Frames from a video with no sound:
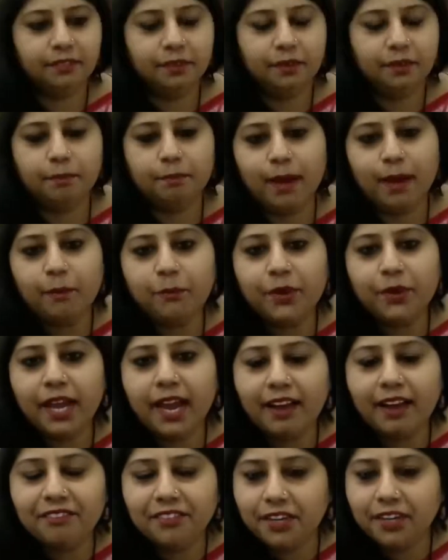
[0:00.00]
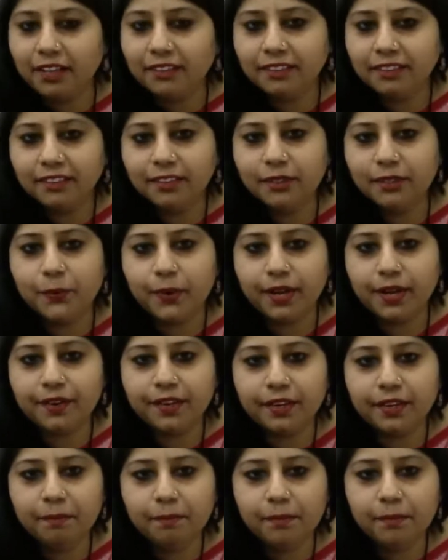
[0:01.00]
Ma'am, we have another
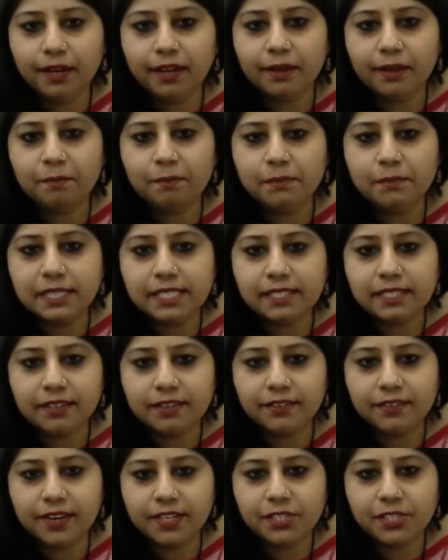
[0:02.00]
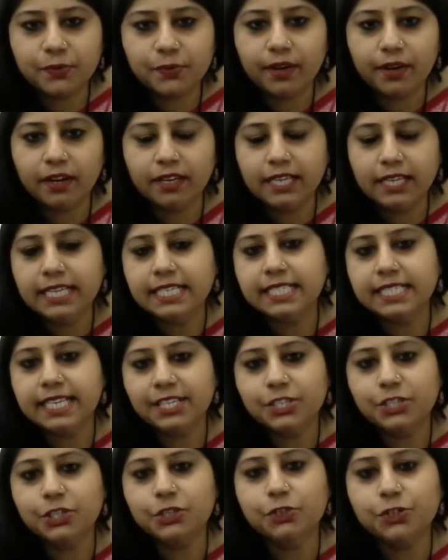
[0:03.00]
query by Mr. Rezwal. He
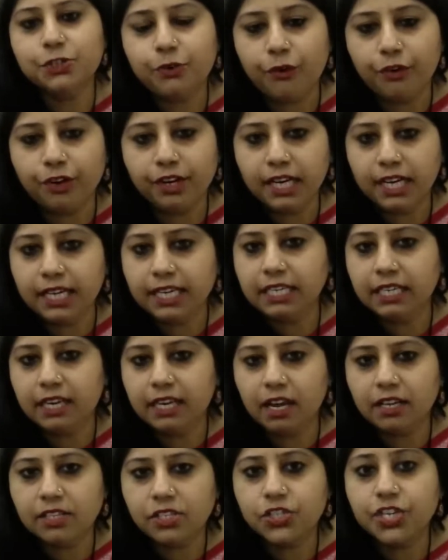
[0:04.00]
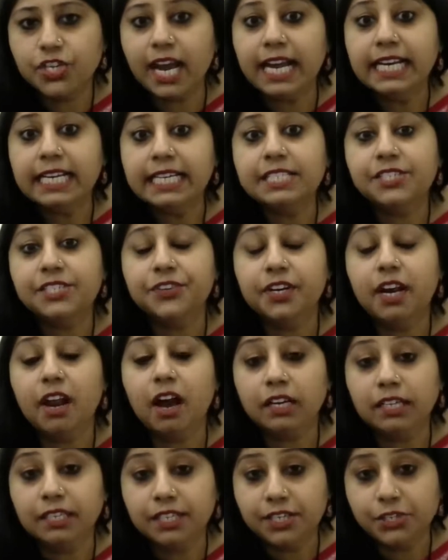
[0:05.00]
says, due to online class, child is
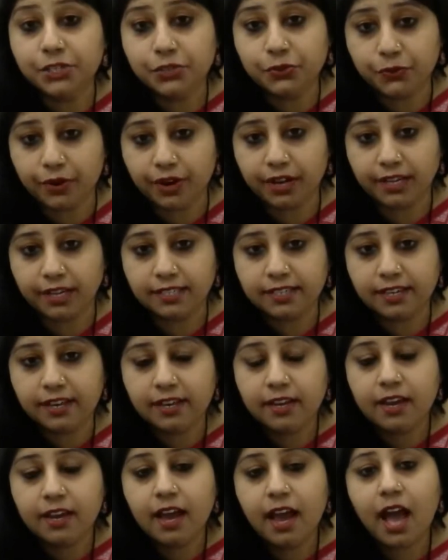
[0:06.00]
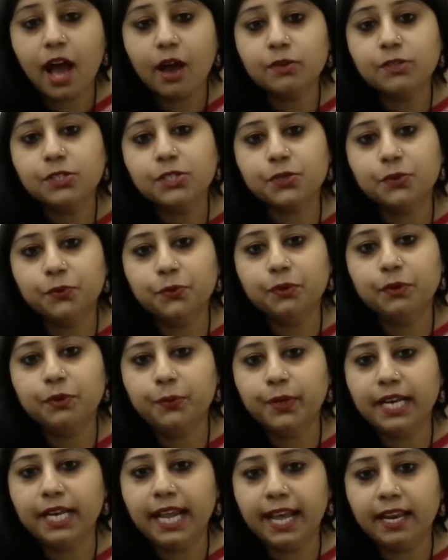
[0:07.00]
reluctant to write. How school
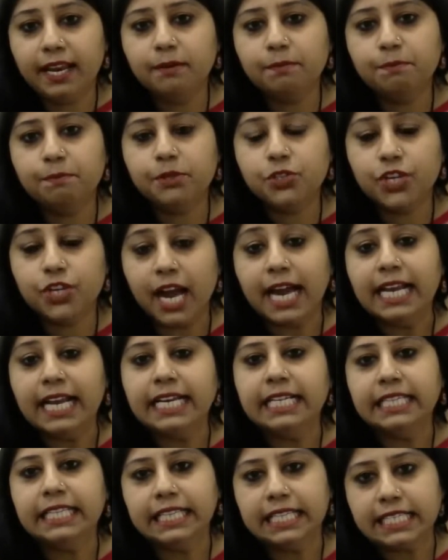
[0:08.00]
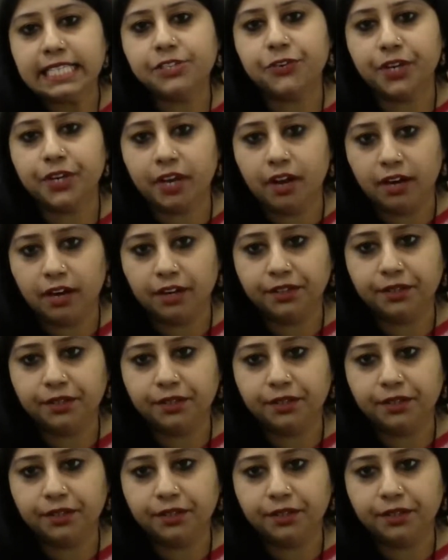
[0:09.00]
will help child in this regard?